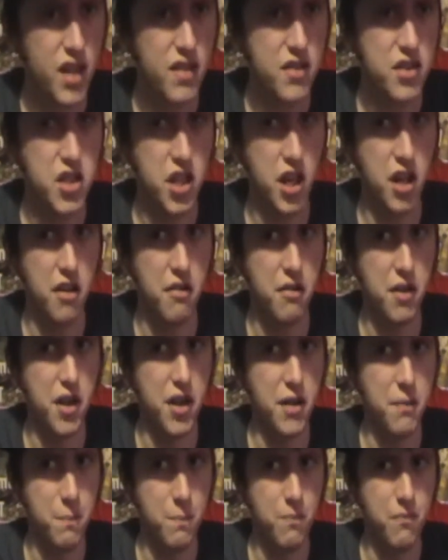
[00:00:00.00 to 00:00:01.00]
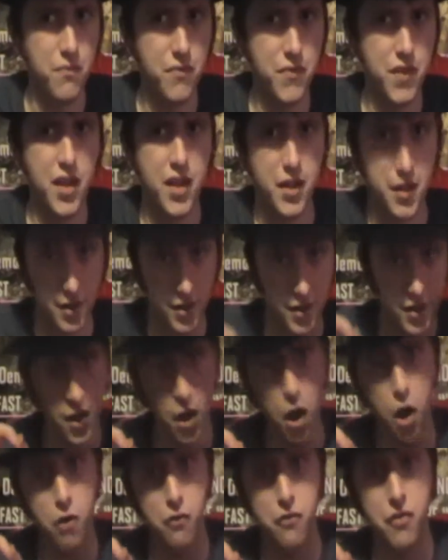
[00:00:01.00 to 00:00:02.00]
So
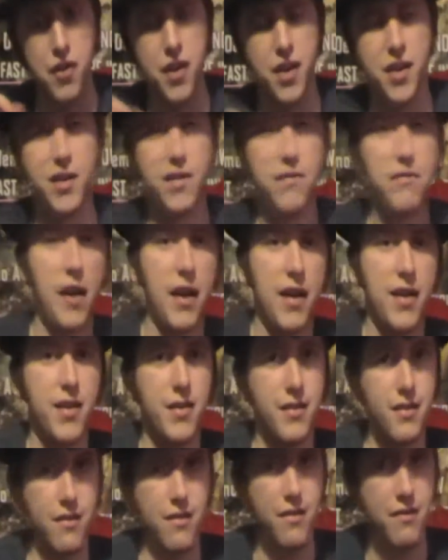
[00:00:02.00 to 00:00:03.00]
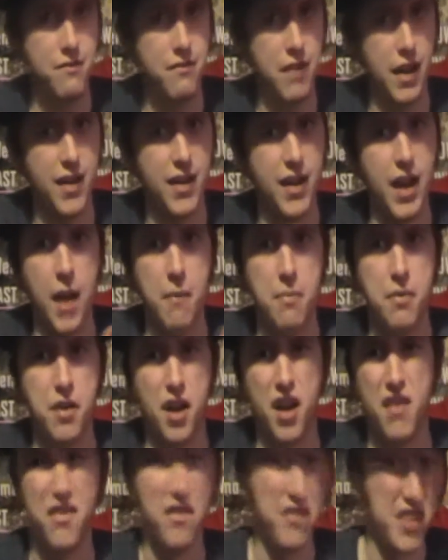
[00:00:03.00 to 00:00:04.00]
hopefully that can happen
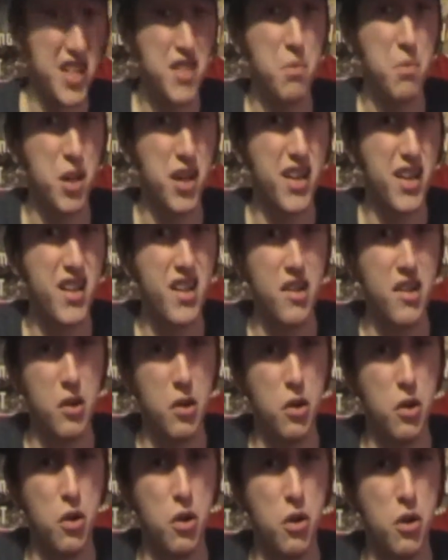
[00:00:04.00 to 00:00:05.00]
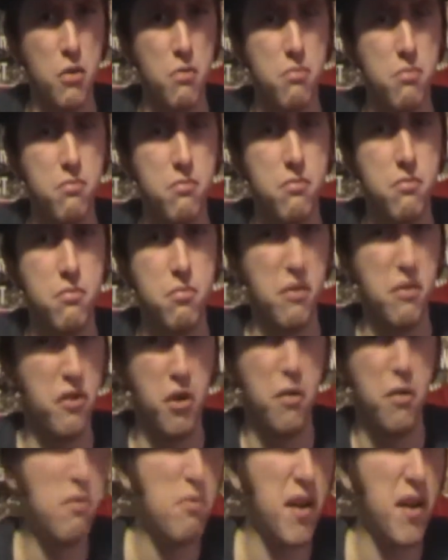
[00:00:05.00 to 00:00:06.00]
either this week or
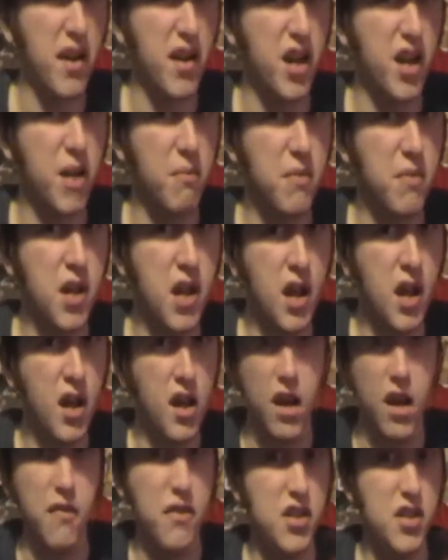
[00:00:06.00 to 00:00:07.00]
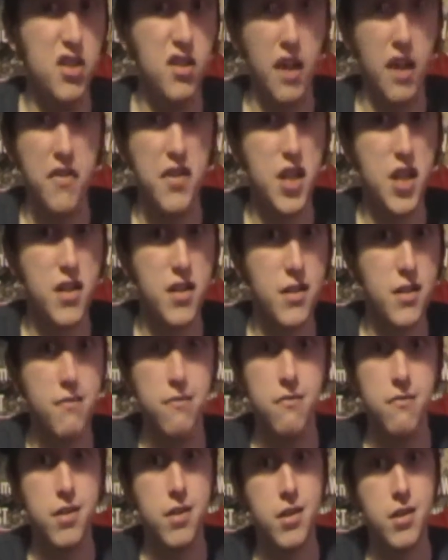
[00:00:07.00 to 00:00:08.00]
before we break up. If it doesn't,
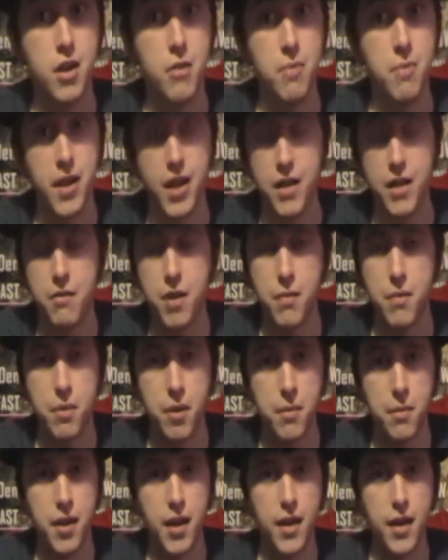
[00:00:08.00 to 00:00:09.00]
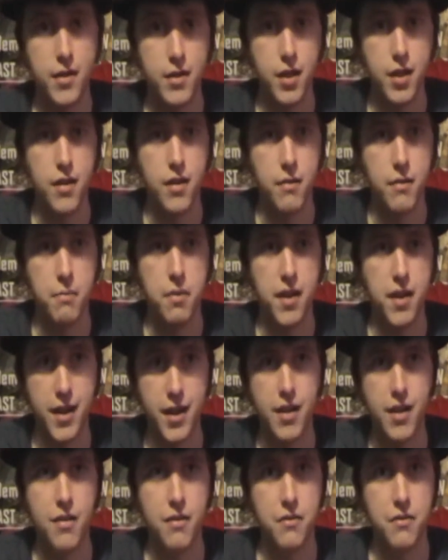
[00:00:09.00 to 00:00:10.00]
it's no biggie. We could probably get it done at the
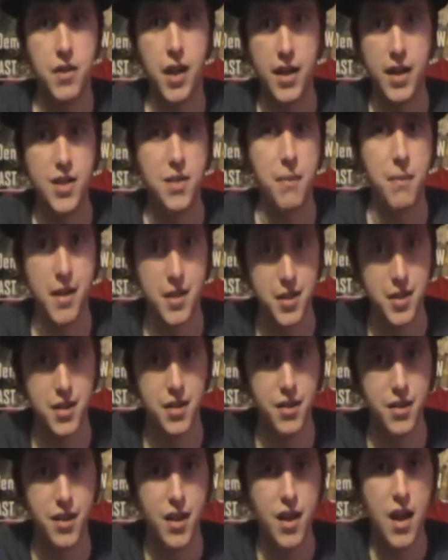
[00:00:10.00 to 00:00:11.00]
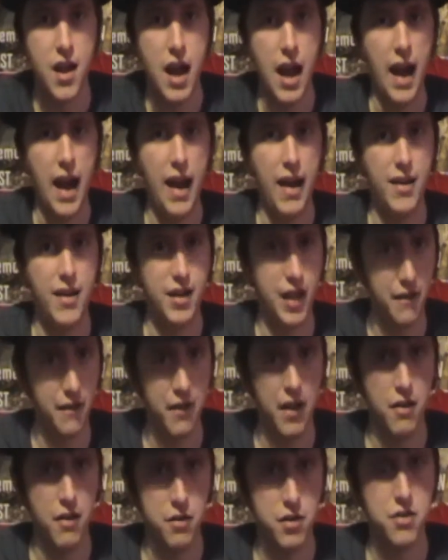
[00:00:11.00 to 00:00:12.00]
beginning of next semester and get
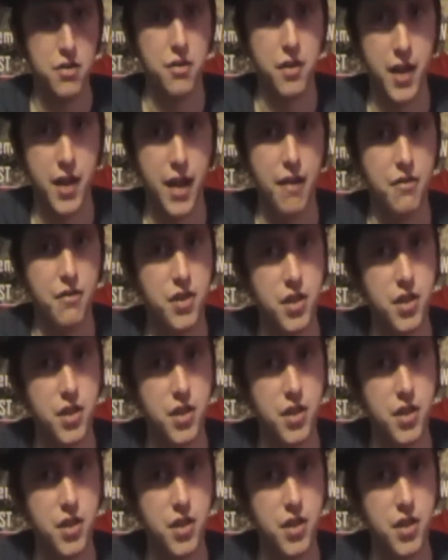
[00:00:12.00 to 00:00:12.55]
that all sorted out.